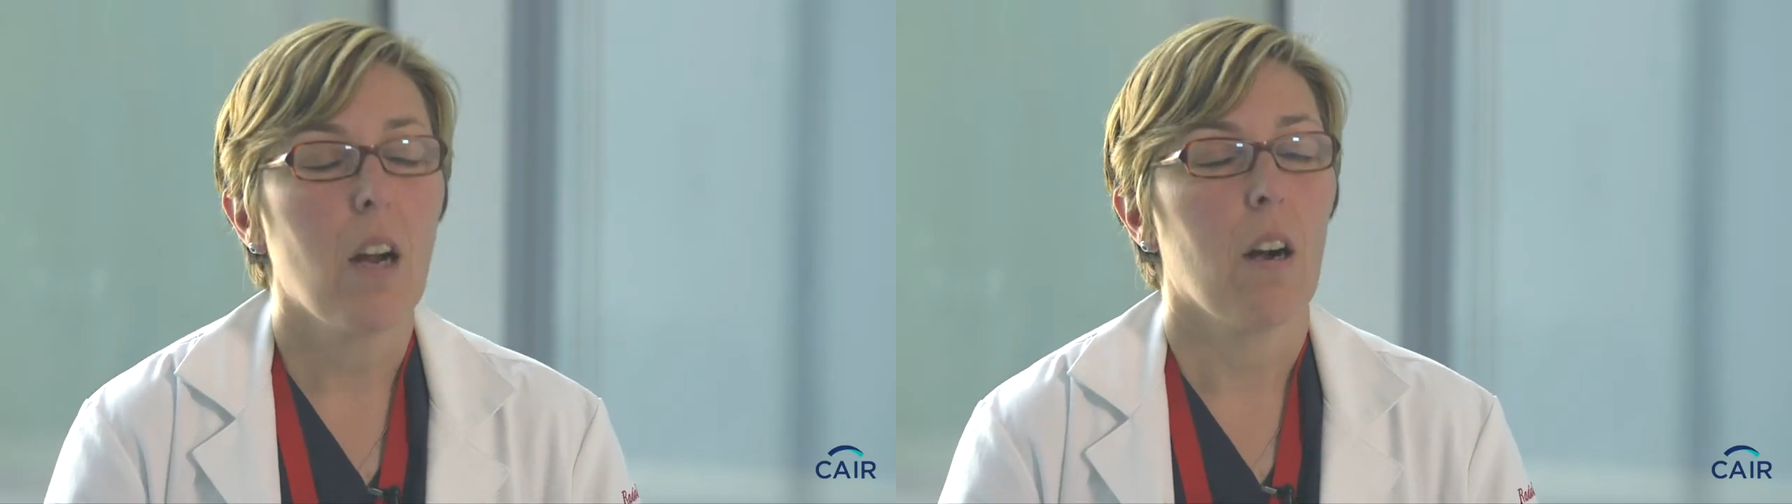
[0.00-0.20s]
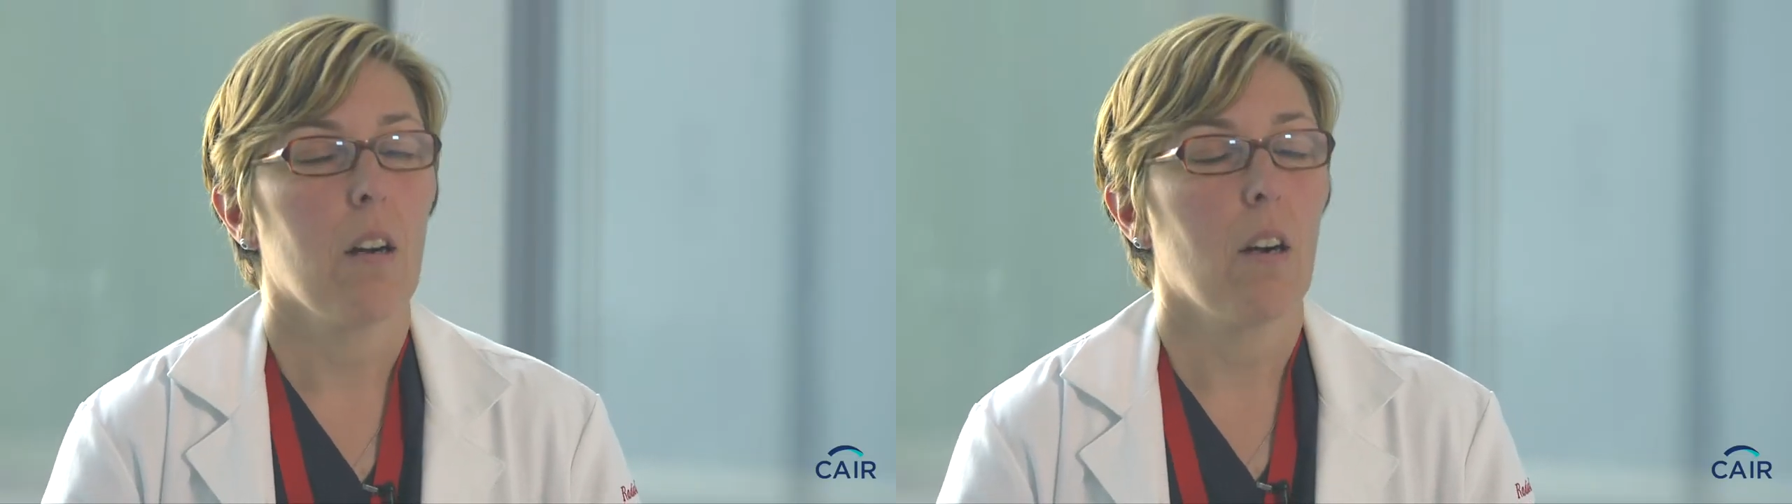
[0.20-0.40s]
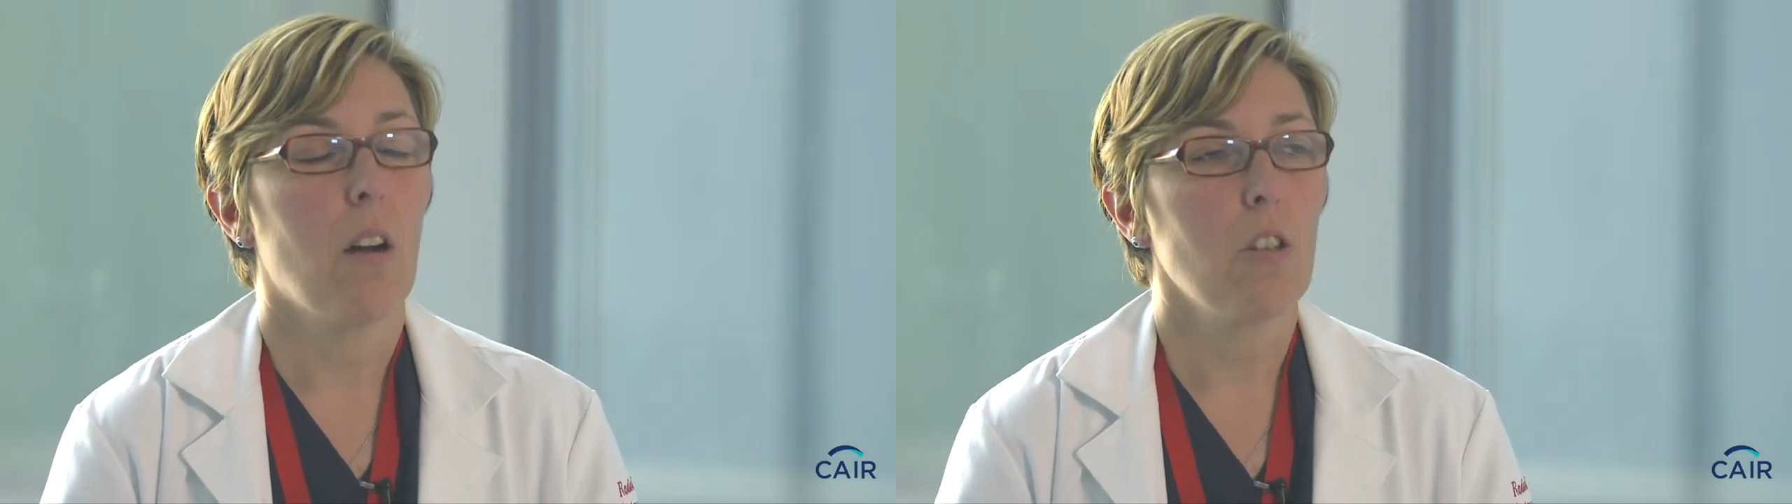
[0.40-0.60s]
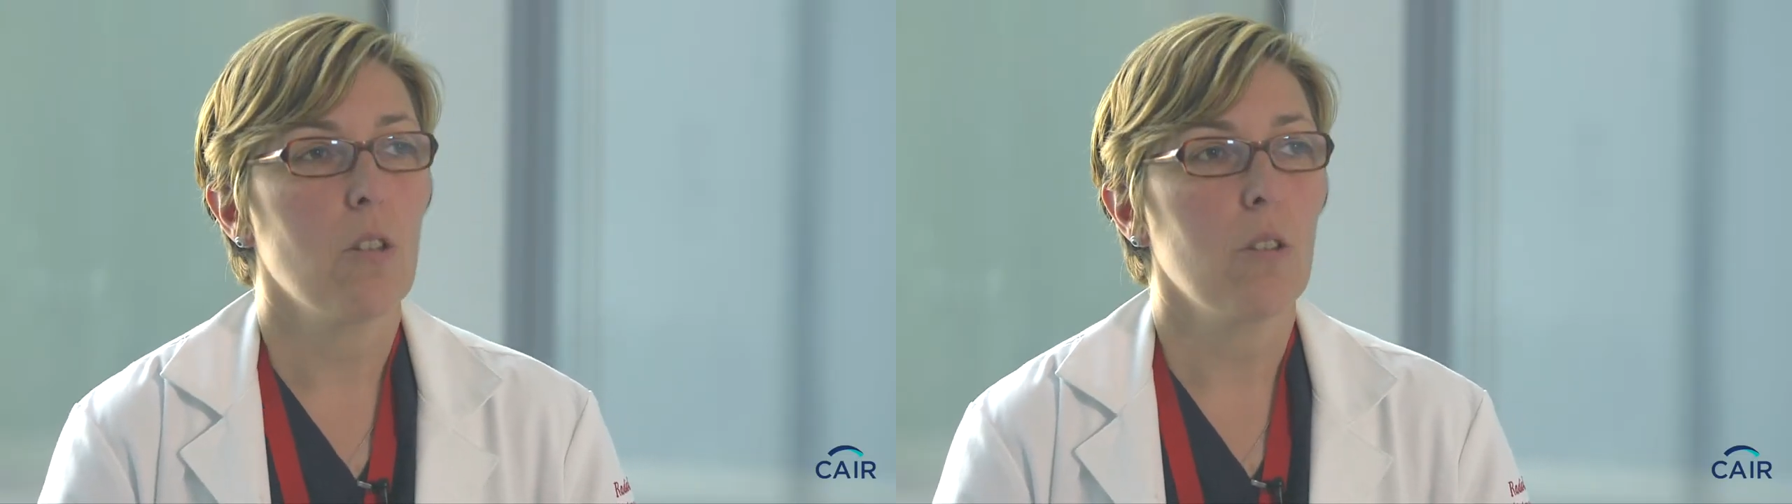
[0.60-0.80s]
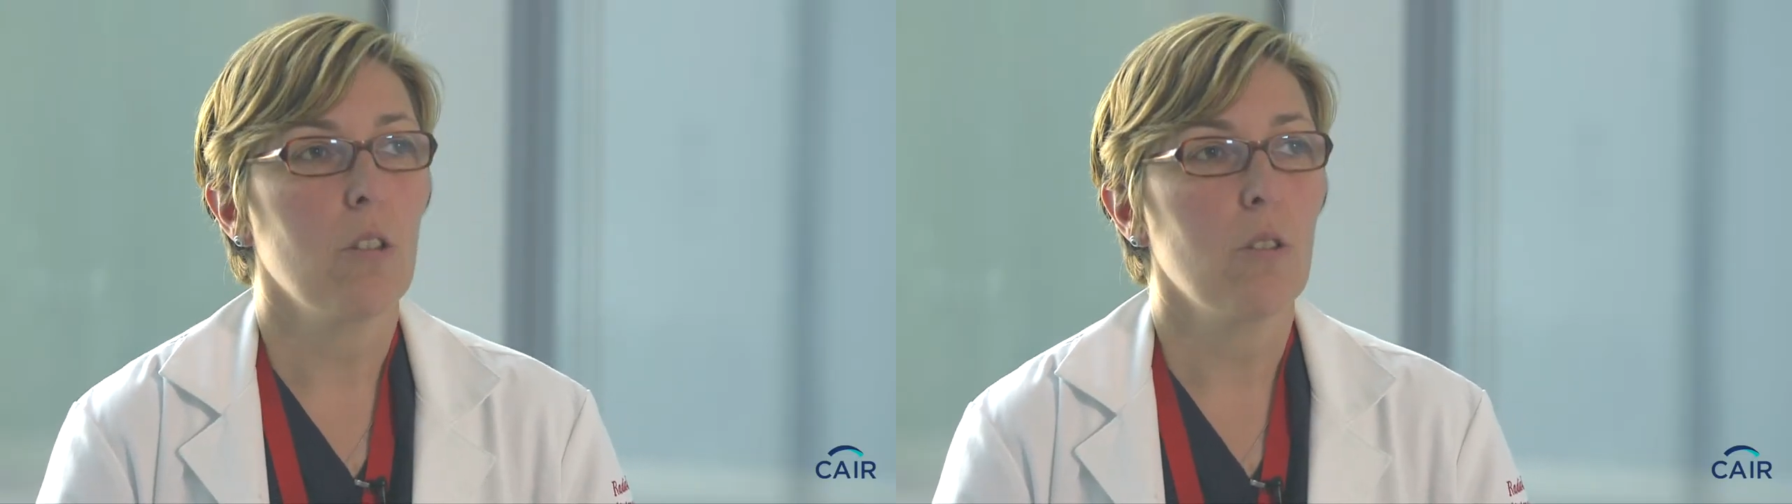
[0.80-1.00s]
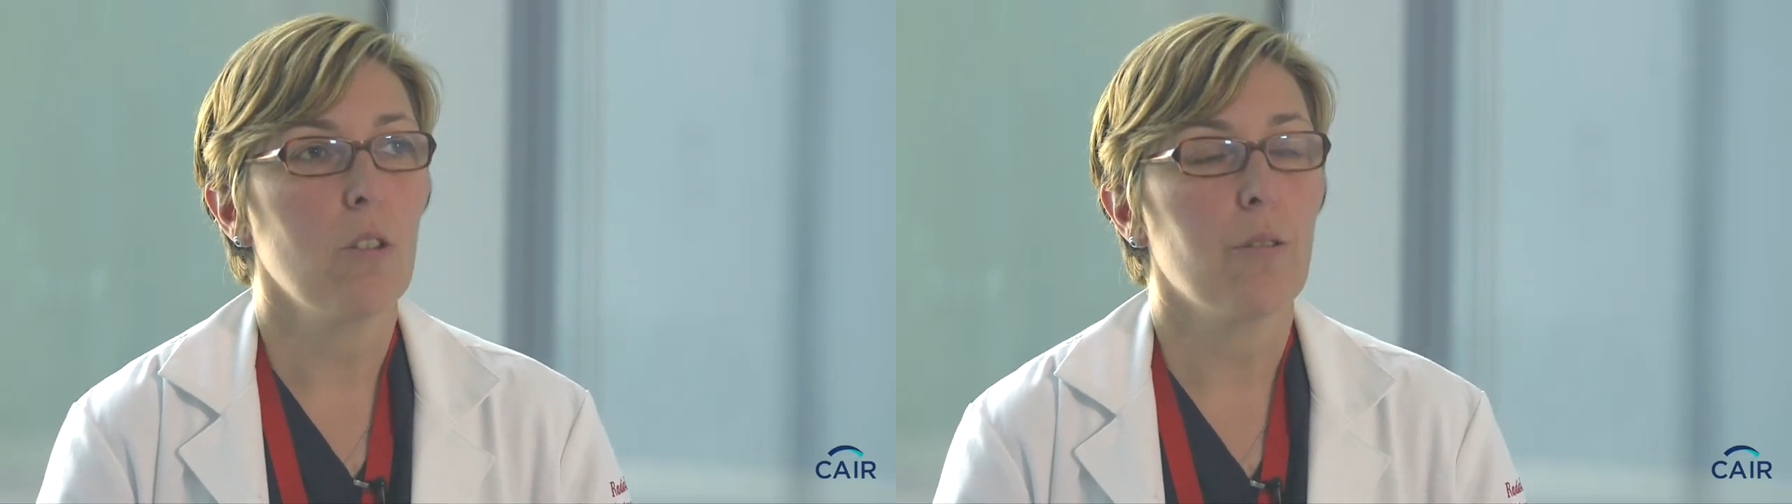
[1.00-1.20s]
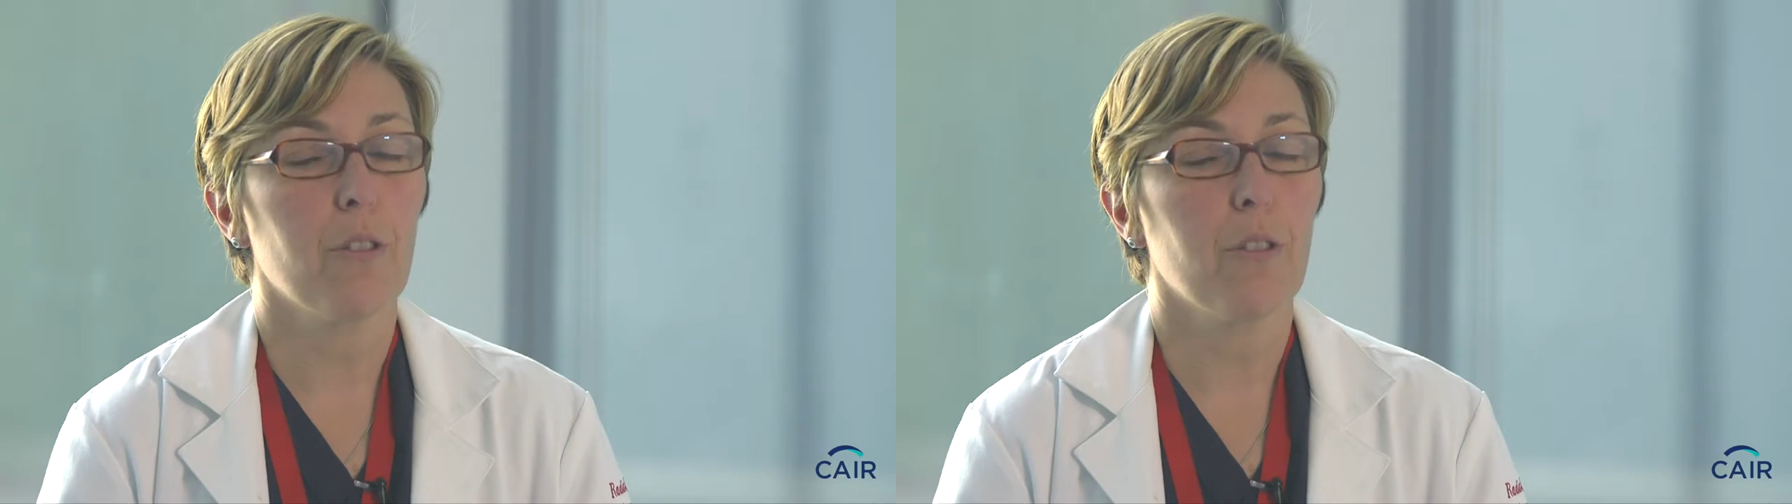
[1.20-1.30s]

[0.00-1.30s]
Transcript: are also used